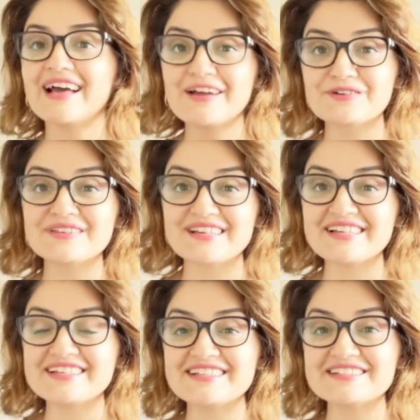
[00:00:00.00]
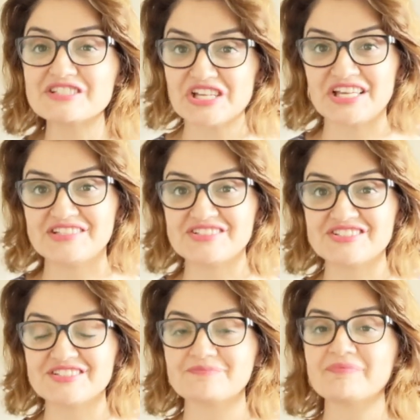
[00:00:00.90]
everything
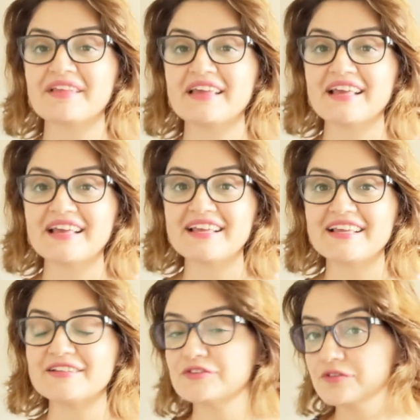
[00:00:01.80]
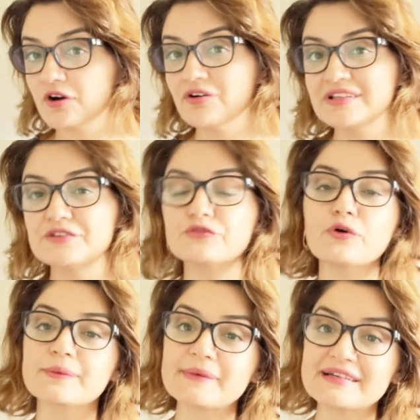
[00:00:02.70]
changed. In only
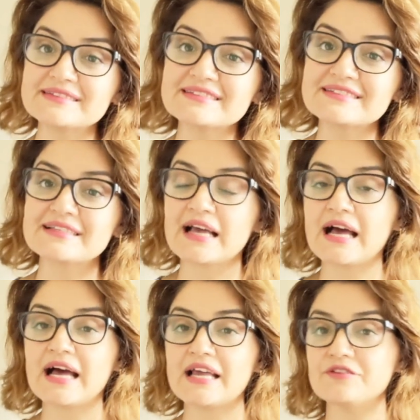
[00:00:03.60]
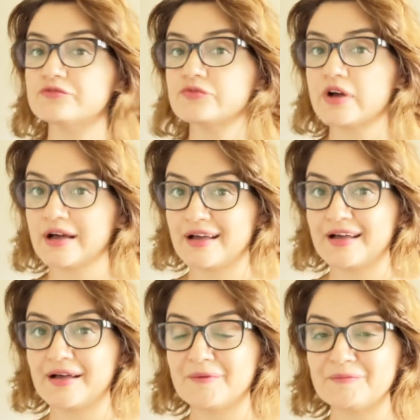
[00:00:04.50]
4 months,
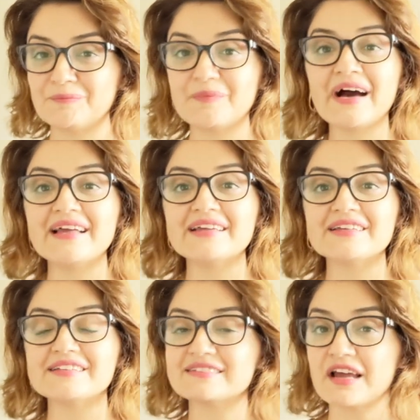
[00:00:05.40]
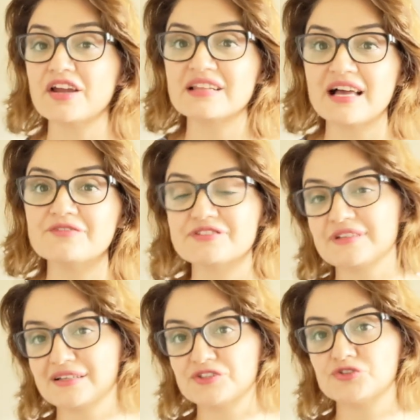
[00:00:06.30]
my entire life
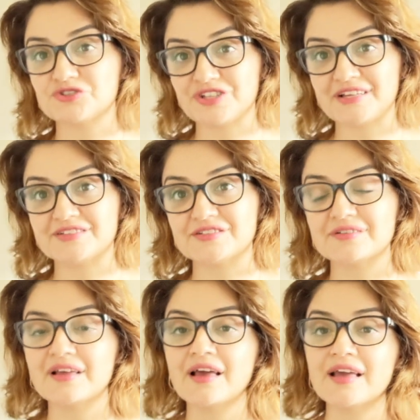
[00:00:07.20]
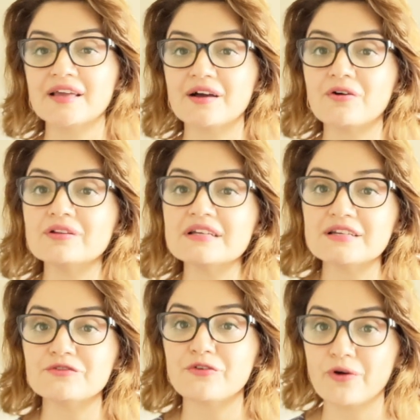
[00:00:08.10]
started to change. Only
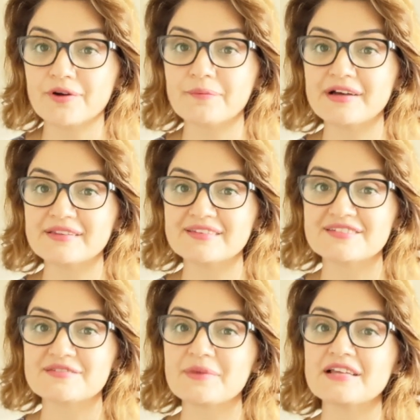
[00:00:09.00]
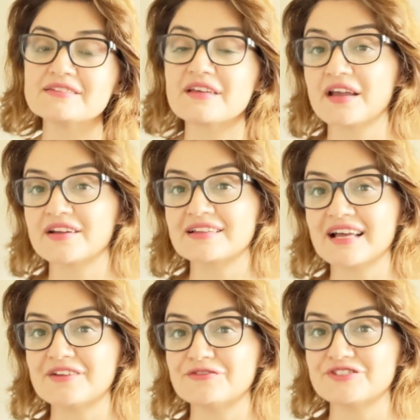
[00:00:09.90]
in 4 months, my entire
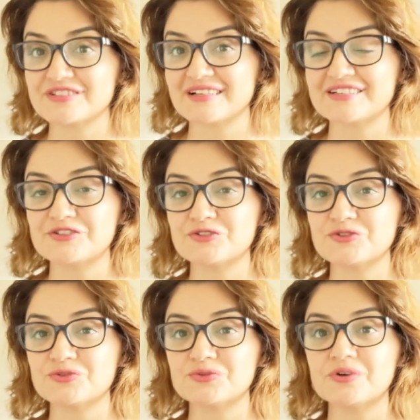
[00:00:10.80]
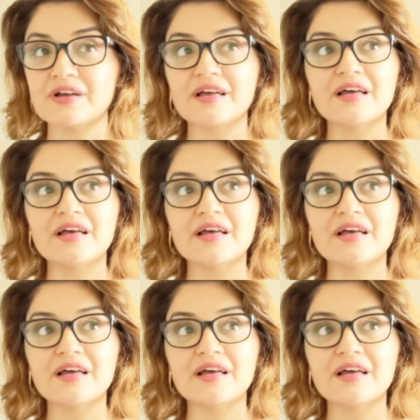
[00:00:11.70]
life started to